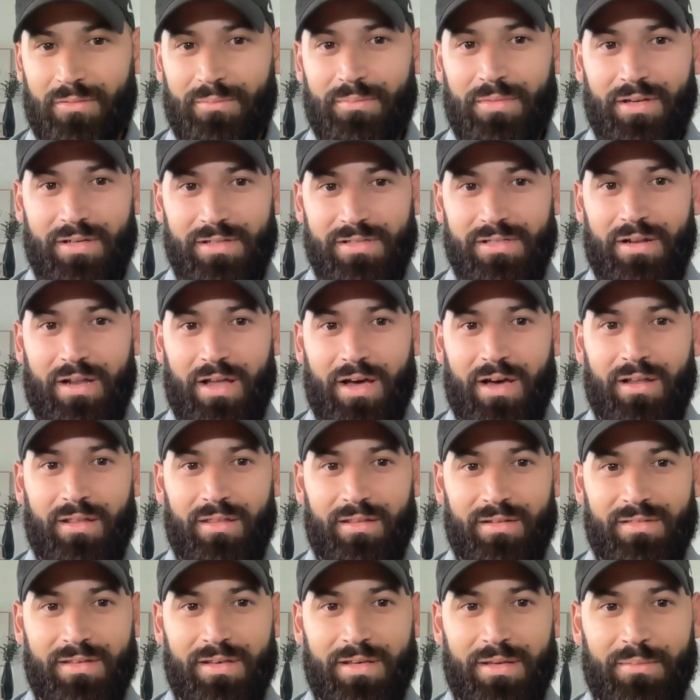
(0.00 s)
Because a lot of
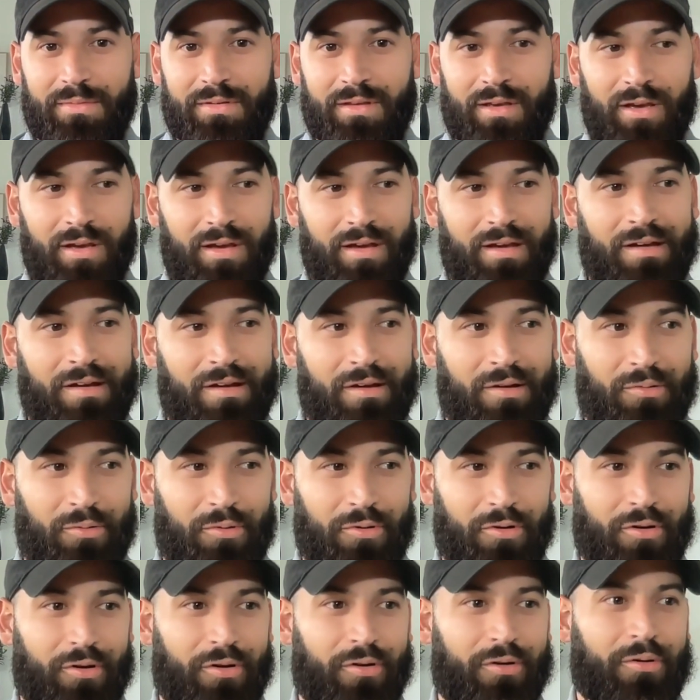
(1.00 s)
the teams
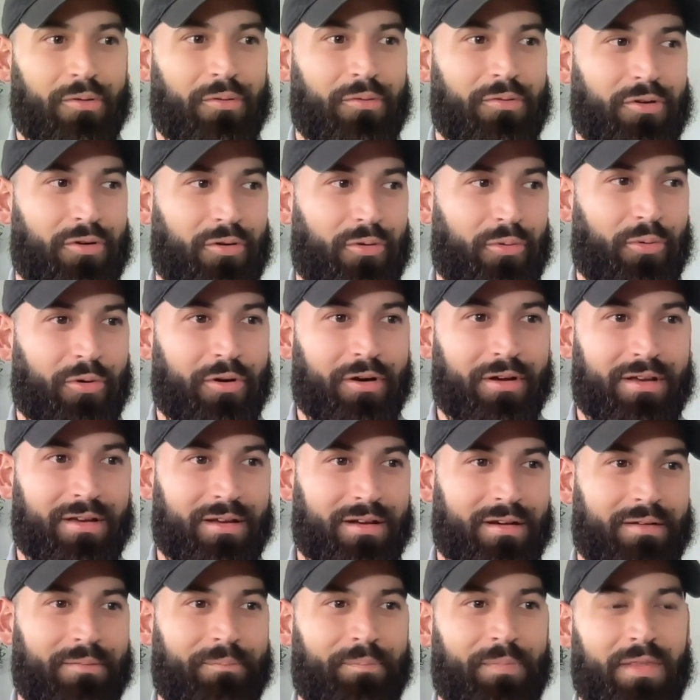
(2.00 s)
were
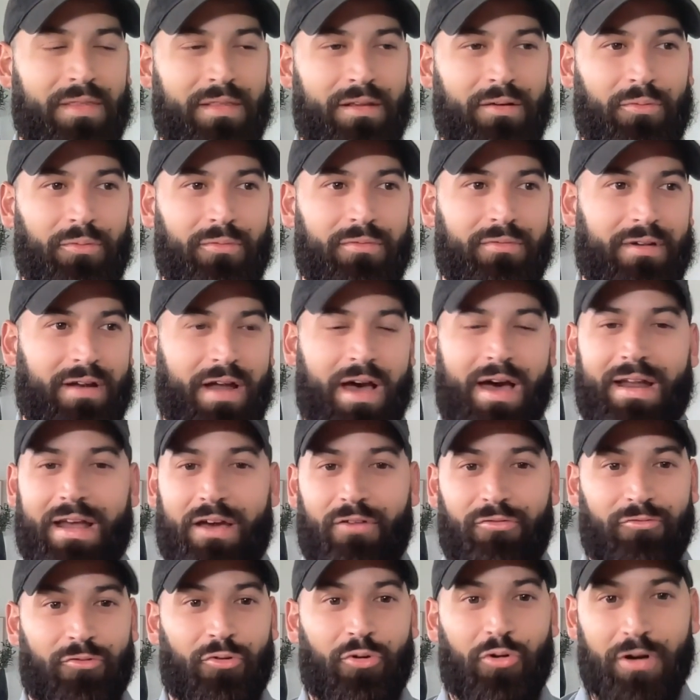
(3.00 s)
working not
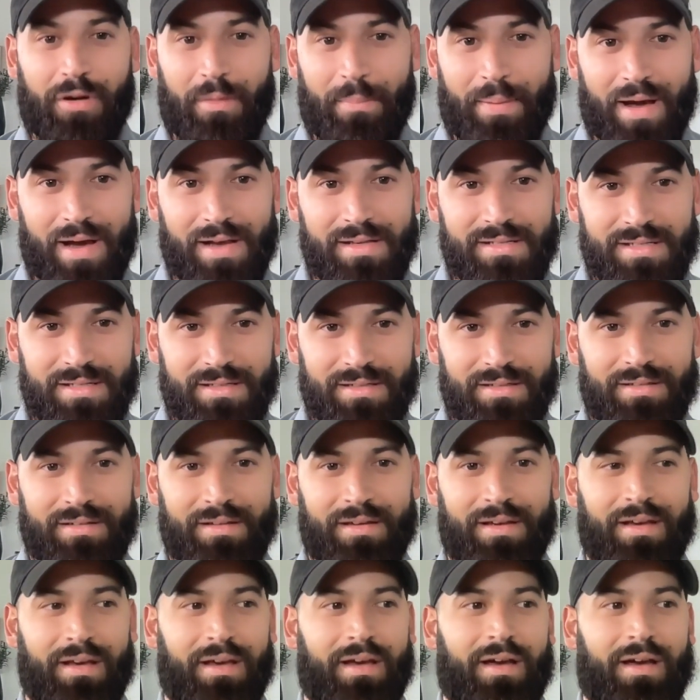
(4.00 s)
at full capacity.